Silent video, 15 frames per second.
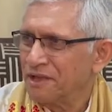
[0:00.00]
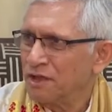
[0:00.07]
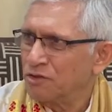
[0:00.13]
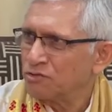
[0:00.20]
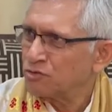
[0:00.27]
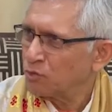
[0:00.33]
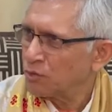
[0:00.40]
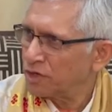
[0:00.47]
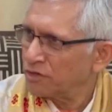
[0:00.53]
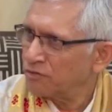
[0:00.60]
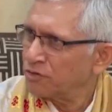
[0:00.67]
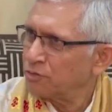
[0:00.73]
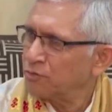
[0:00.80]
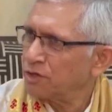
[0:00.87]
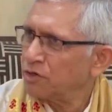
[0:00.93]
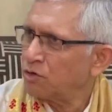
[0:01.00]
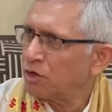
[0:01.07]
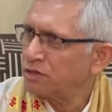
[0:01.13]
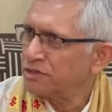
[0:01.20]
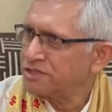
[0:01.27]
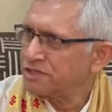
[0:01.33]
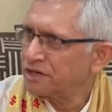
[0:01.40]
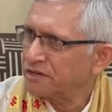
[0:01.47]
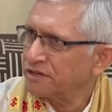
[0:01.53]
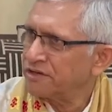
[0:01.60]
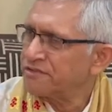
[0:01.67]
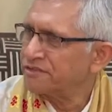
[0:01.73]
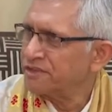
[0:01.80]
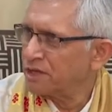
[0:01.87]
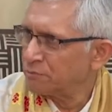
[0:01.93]
So whatever we call
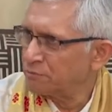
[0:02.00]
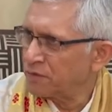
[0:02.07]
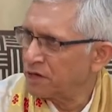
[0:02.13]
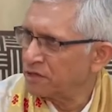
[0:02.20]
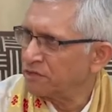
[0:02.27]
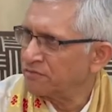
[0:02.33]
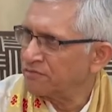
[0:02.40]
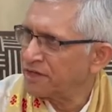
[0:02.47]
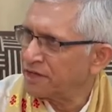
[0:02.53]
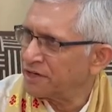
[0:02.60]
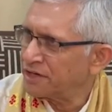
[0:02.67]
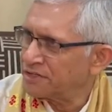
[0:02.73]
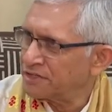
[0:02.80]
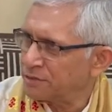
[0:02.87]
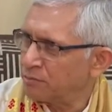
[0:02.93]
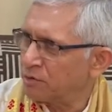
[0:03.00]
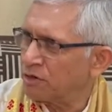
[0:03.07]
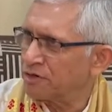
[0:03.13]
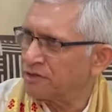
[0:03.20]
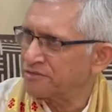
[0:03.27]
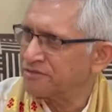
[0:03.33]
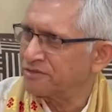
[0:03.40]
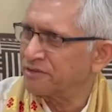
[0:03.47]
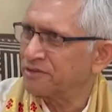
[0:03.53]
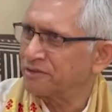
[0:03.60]
chakras, they are part of the energy bodies.